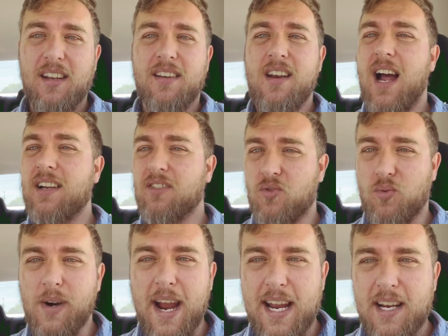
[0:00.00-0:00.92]
Not
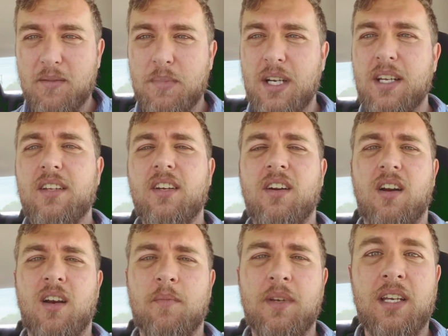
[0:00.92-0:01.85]
great, but you know
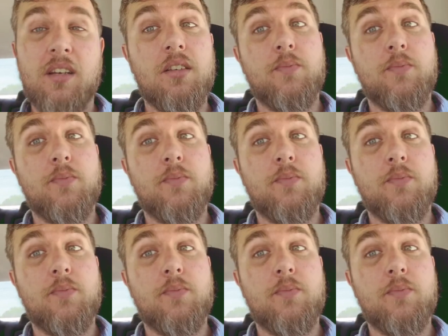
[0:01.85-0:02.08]
what I mean?